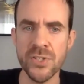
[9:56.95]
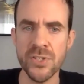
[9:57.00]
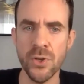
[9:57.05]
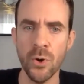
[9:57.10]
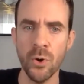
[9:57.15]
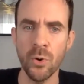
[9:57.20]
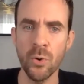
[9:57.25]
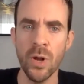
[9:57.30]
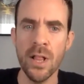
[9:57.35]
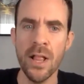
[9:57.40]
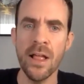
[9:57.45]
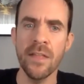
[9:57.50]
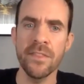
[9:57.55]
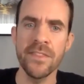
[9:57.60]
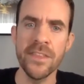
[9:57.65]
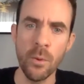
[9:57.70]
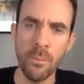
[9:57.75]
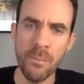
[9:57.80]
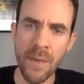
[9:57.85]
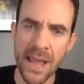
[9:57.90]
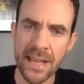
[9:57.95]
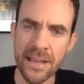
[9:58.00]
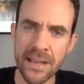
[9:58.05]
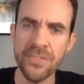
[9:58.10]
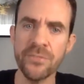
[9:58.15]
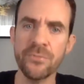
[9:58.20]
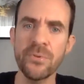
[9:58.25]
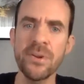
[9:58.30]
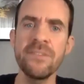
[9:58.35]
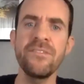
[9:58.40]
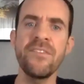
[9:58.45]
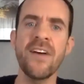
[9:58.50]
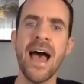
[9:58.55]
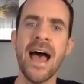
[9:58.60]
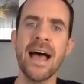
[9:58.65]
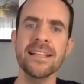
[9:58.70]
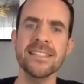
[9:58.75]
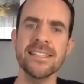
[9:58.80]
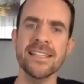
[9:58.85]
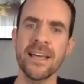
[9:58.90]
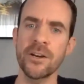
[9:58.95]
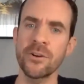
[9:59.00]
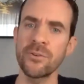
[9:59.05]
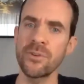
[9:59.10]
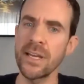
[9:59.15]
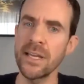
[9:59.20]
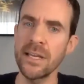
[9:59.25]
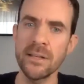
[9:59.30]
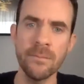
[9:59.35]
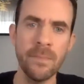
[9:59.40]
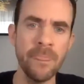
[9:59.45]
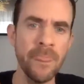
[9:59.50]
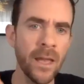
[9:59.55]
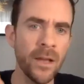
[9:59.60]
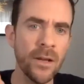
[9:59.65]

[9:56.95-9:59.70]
So the omega-3 fats that are in